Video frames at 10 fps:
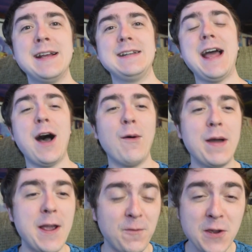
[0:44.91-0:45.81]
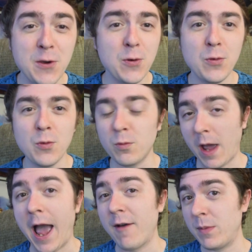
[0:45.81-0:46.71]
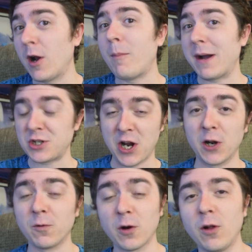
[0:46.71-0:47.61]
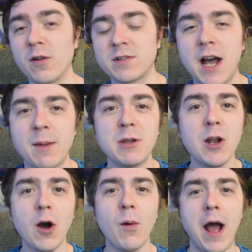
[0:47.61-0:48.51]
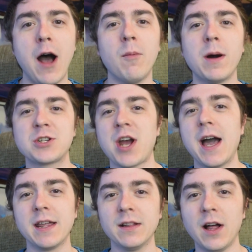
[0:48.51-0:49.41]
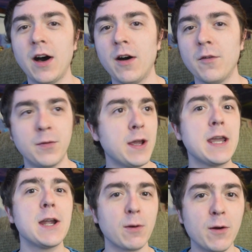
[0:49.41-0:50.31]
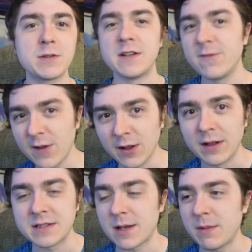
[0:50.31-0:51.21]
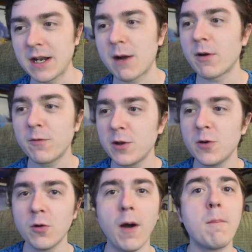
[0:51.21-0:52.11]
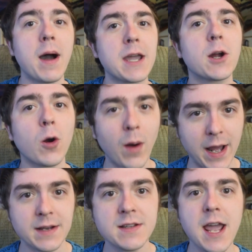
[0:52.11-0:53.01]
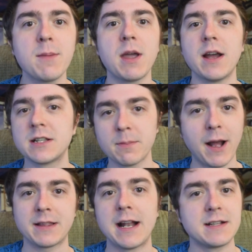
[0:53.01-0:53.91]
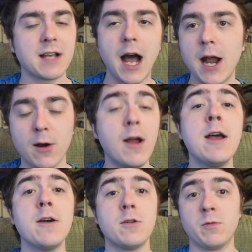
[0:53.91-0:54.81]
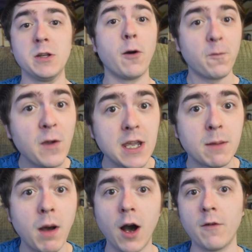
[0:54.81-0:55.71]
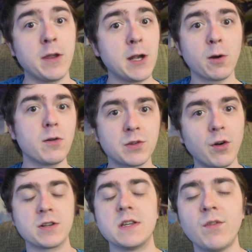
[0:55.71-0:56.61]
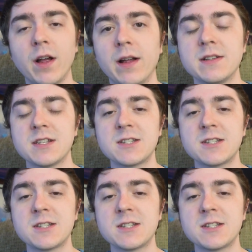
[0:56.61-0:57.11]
Now, if you have been on my channel for a long time, you know how much I love heroes and villains. I mean, I review My Hero Academia. It's about that entire you know, theme of heroes versus villains.